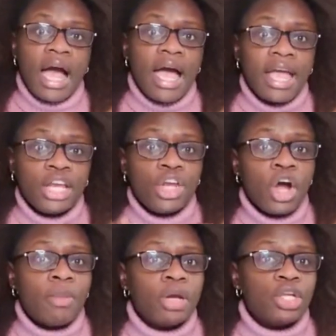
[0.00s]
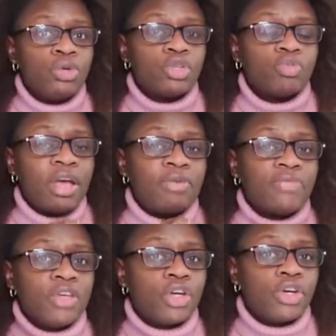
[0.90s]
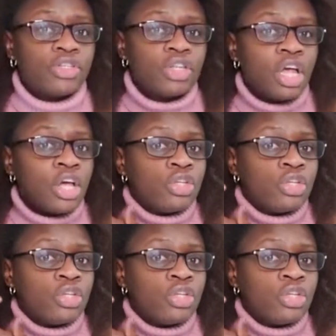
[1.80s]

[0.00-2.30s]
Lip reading: I normally use my fingers